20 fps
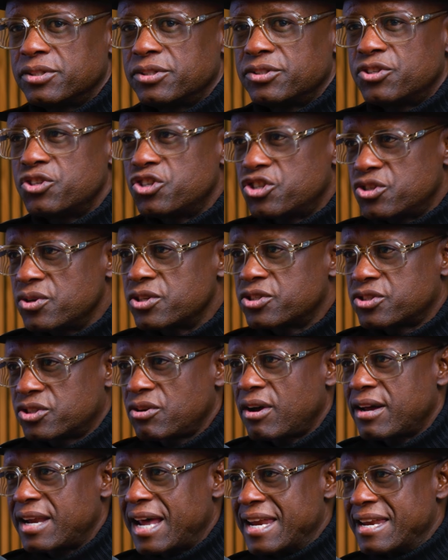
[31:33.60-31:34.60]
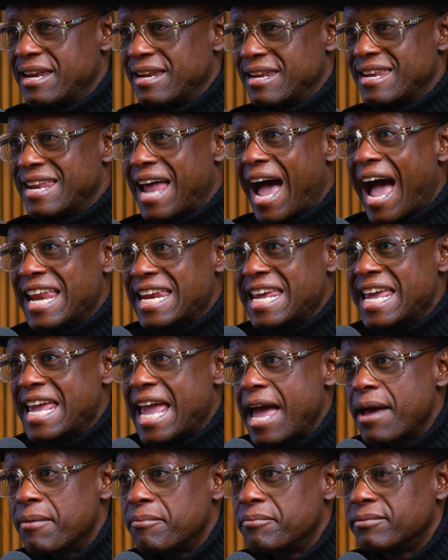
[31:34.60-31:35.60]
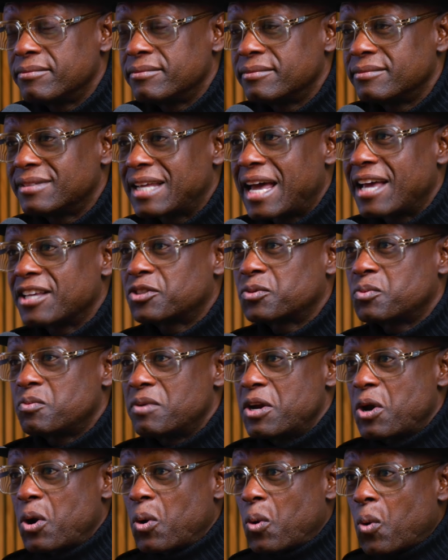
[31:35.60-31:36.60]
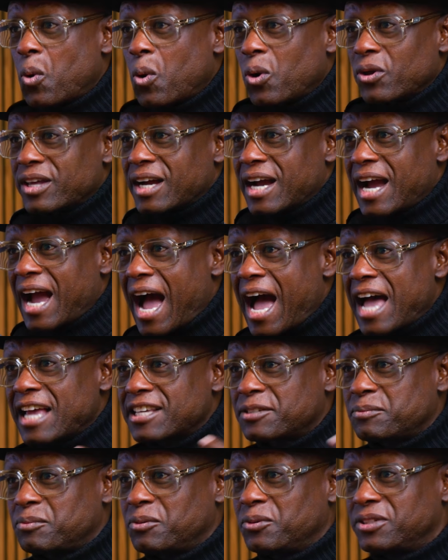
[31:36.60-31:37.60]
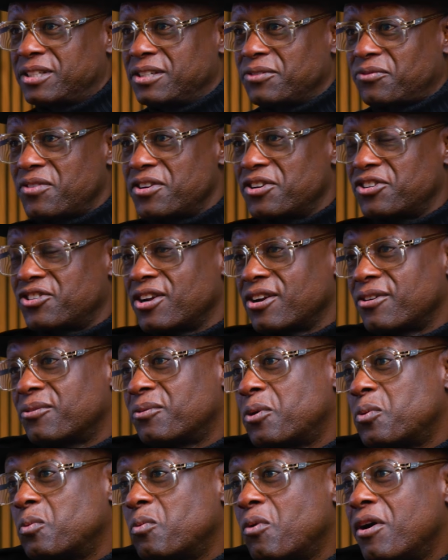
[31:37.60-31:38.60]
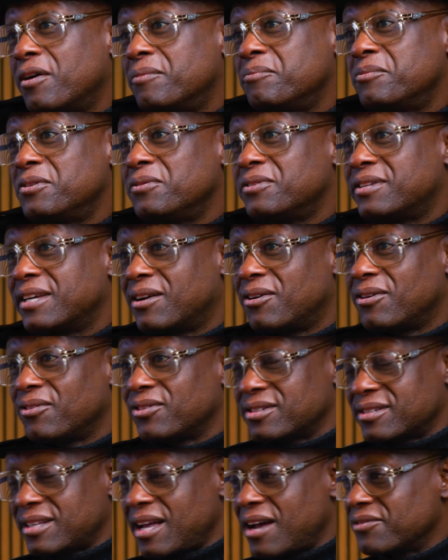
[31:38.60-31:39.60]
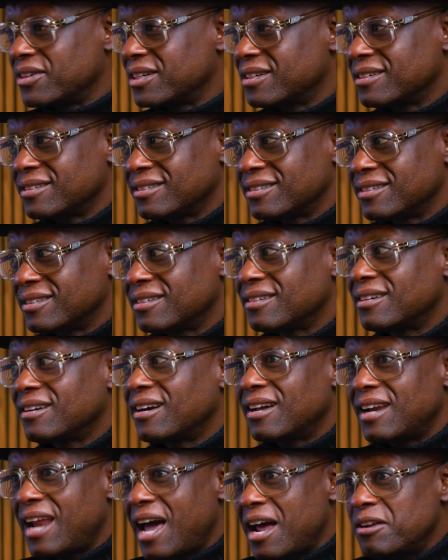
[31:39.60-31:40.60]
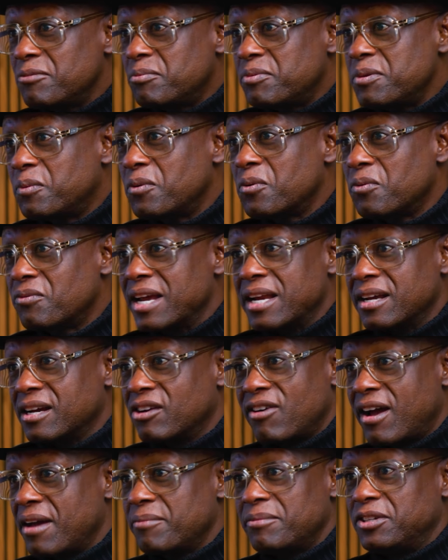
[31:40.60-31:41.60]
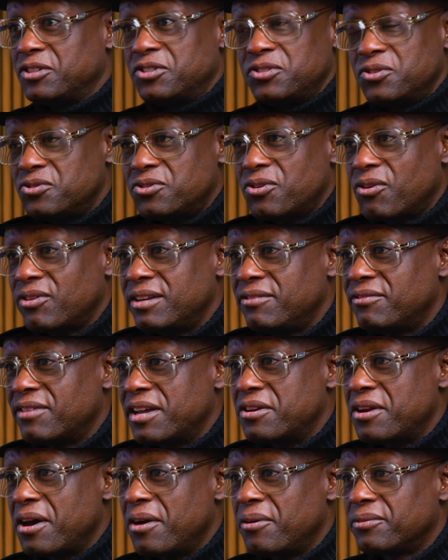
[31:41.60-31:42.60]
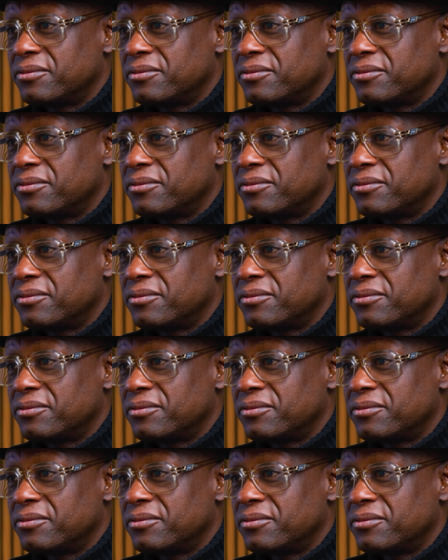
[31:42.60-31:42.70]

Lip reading: The show start at 9 a.m. That's when all the gospel, different genre, world music, all the stuff. A lot of people win Grammys you don't even know.